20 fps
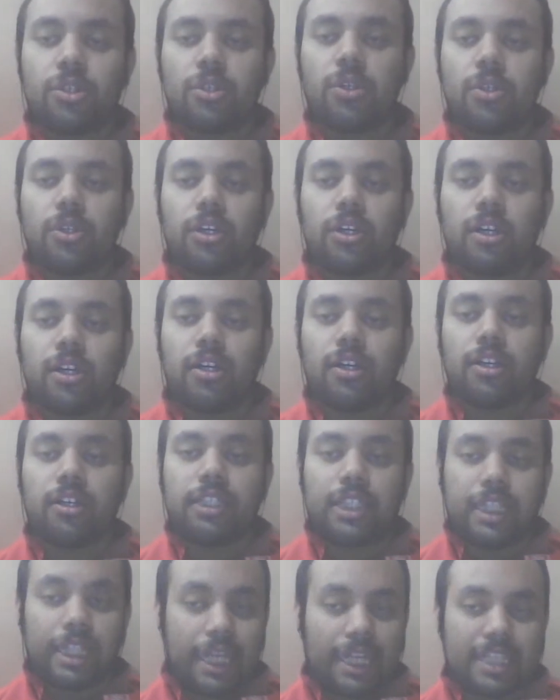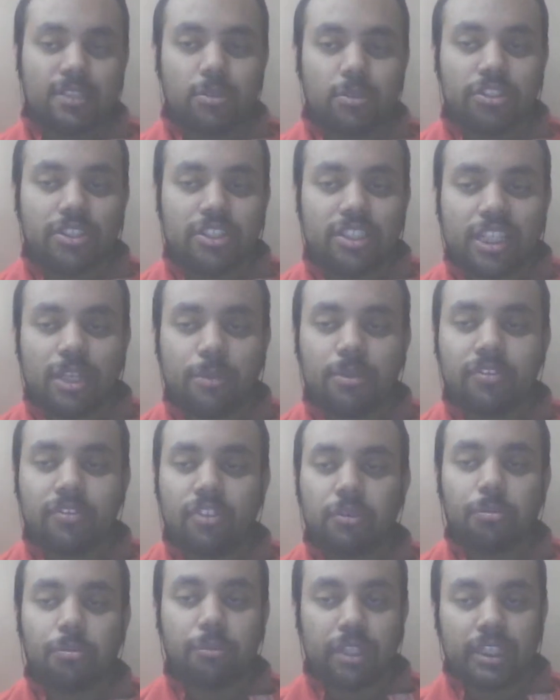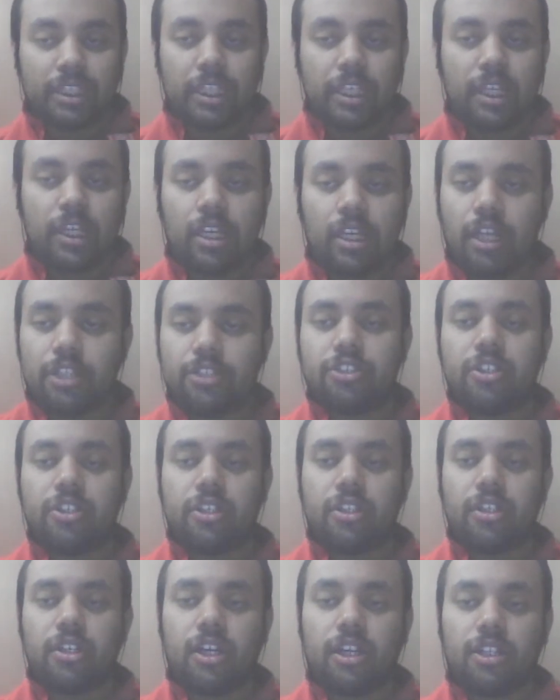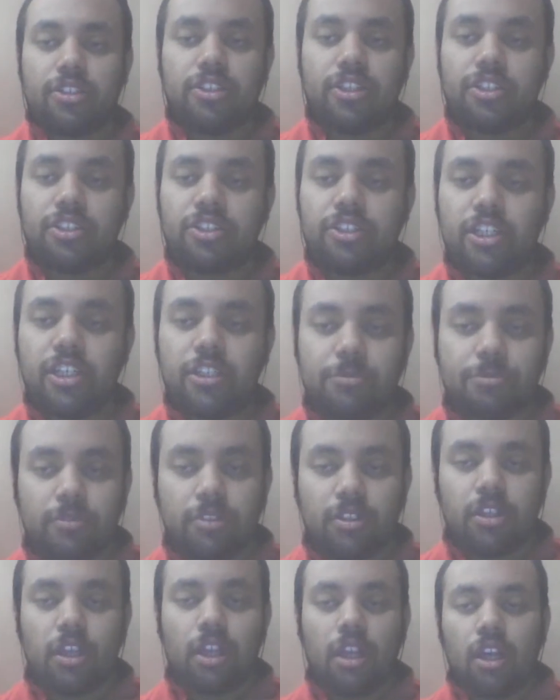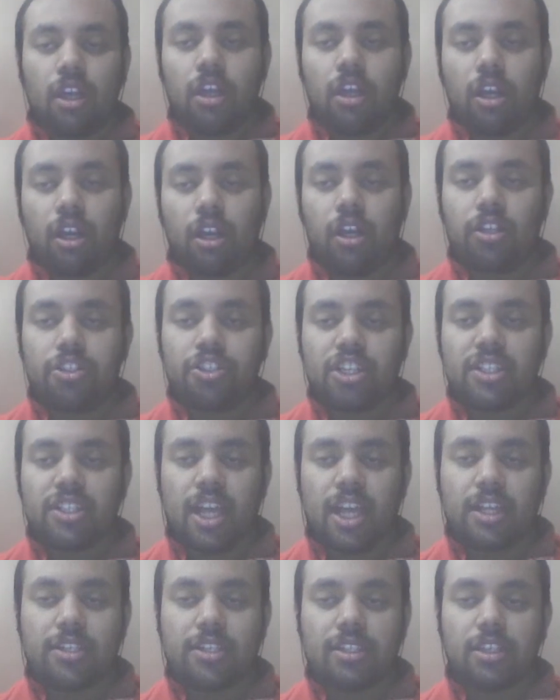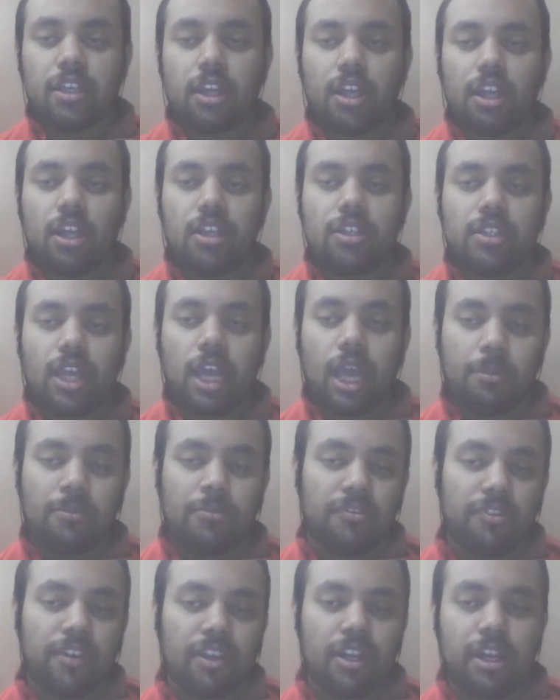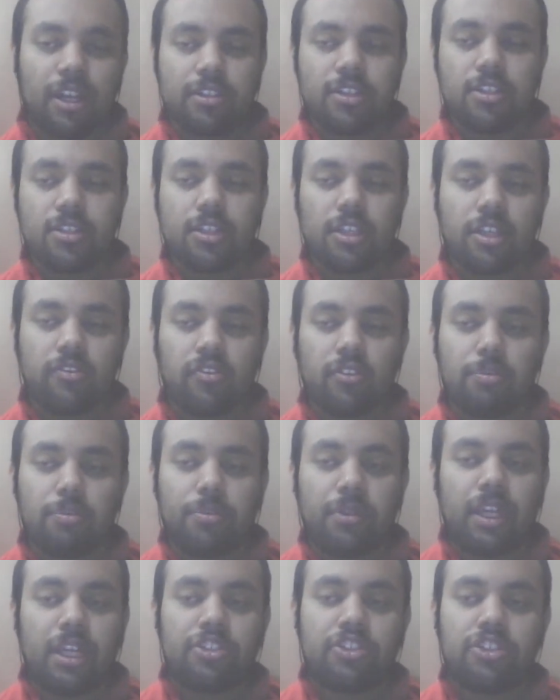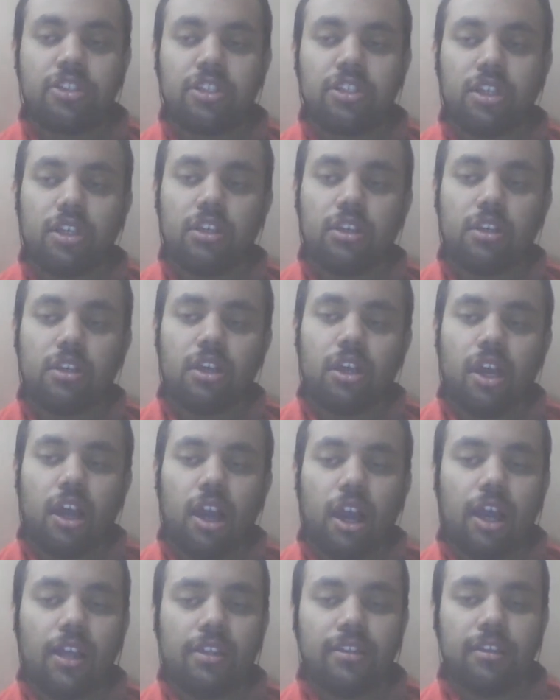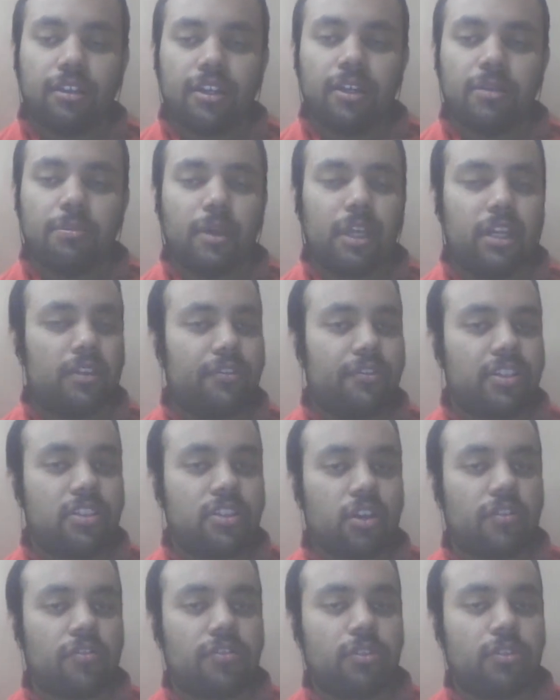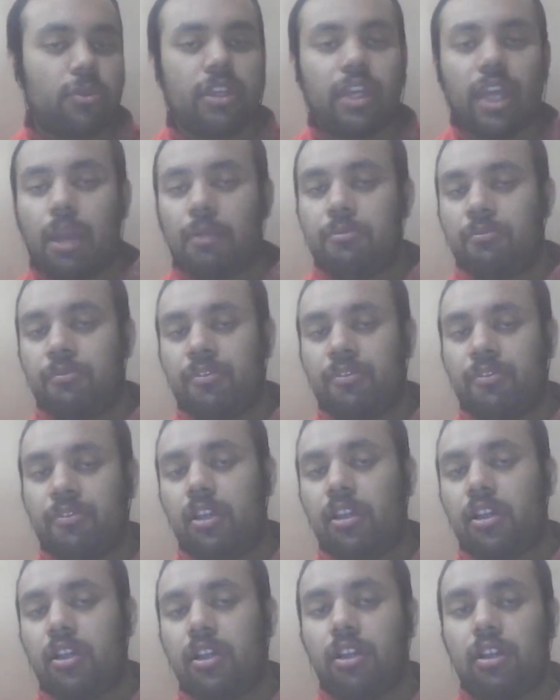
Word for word: So uh, the next question is coming from Pritha Ash- Uh, she is asking, is MPhil necessary for PhD? Are there any benefits of doing MPhil?